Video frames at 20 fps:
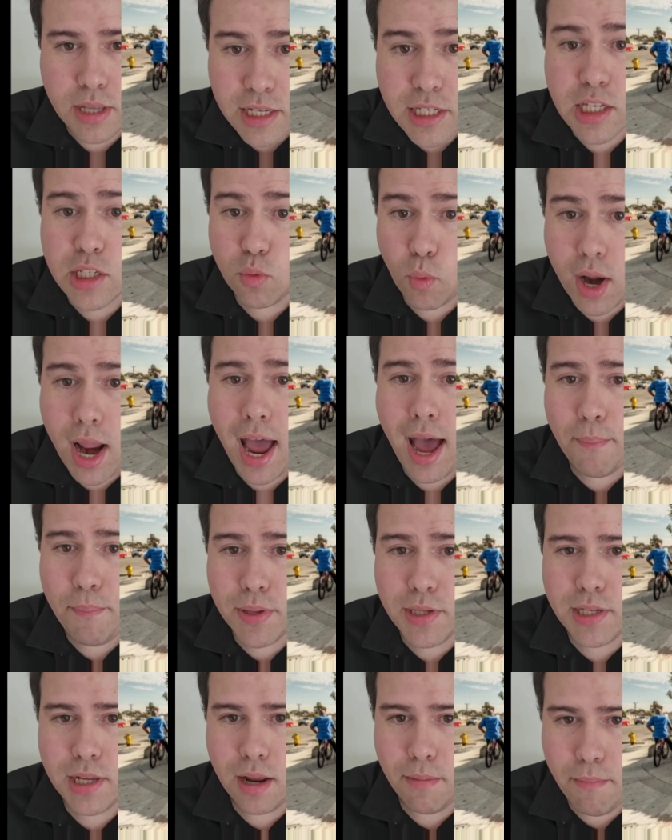This is what
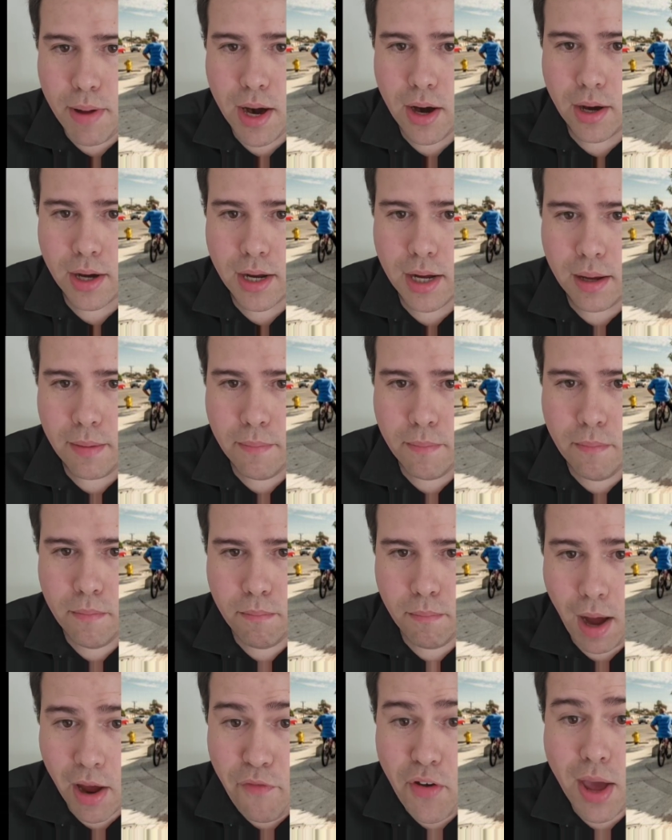happens in America.
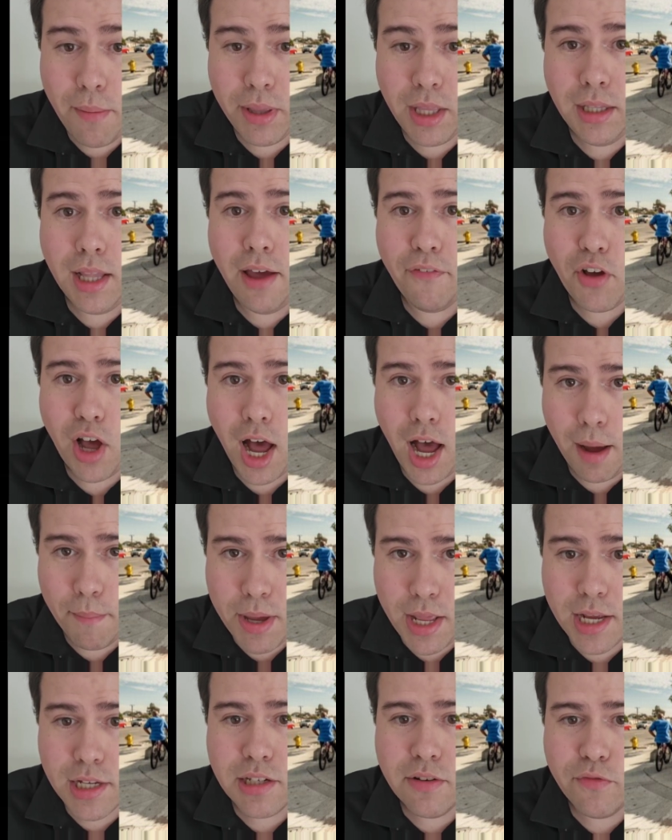My family left
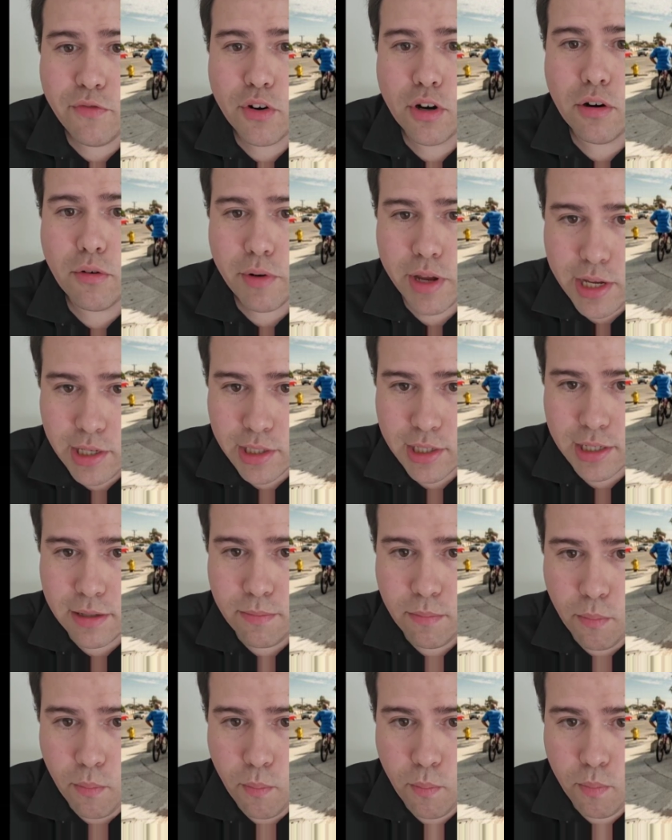communism for a
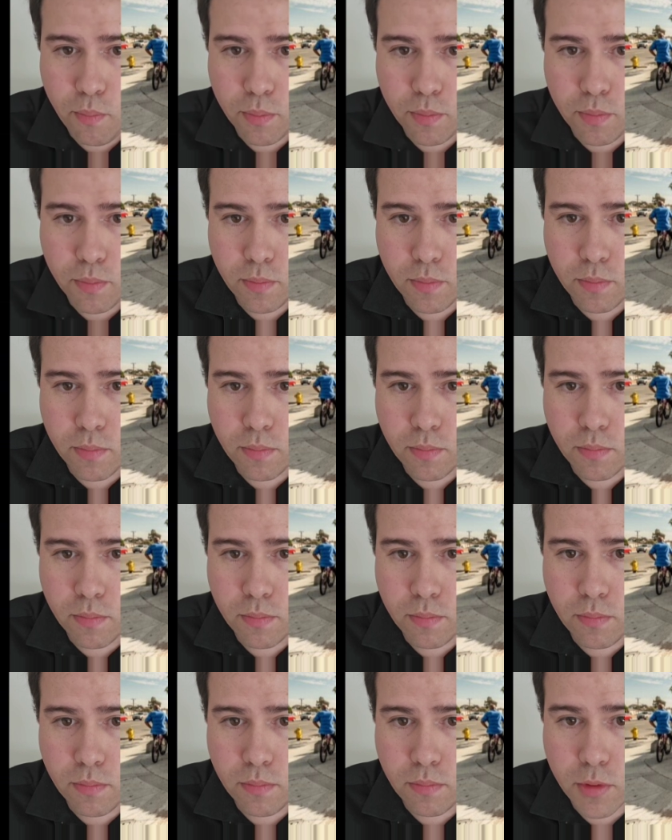reason.
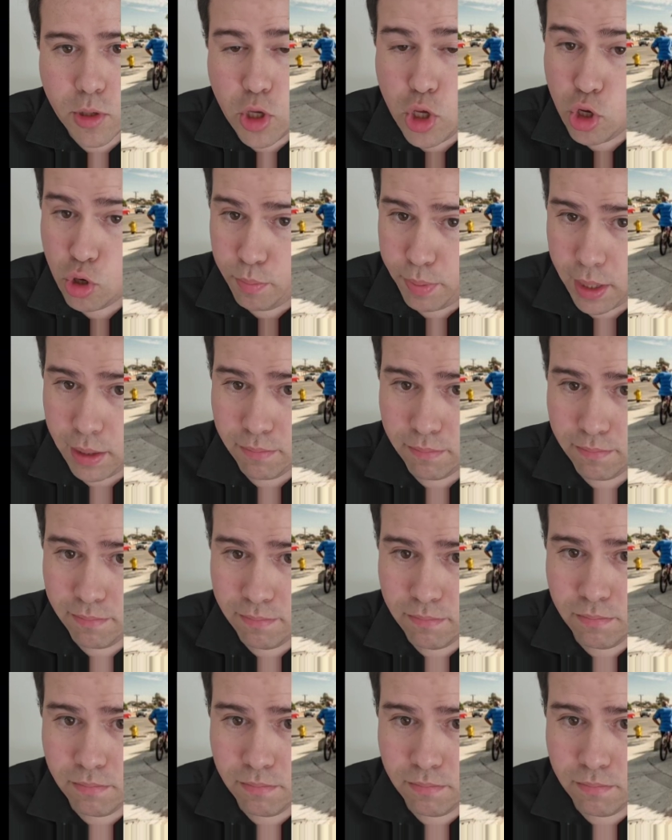Cuba.